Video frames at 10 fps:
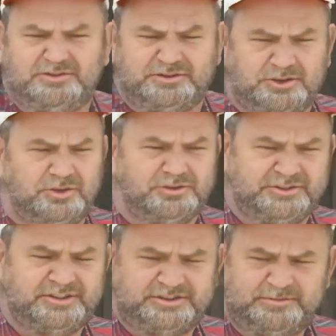school
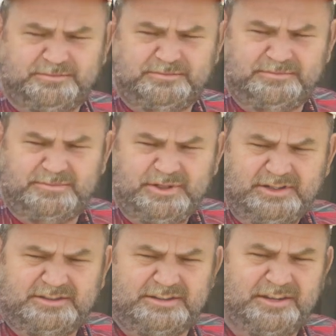system,
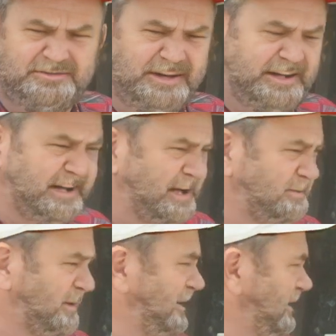the Delphi Academy.